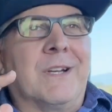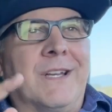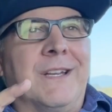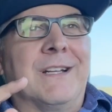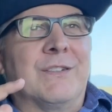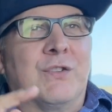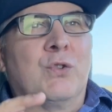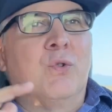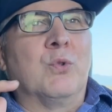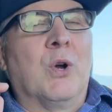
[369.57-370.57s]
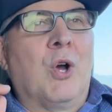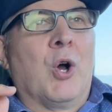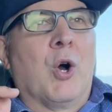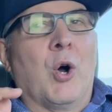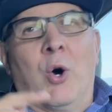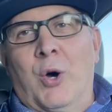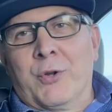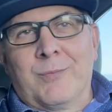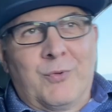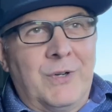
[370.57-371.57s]
to get to
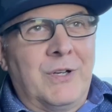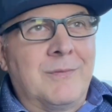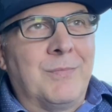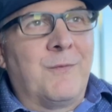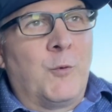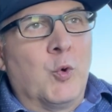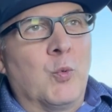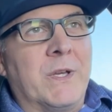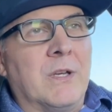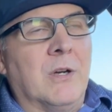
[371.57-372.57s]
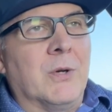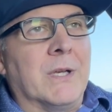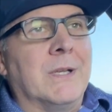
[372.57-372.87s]
Autumn Run before we know it.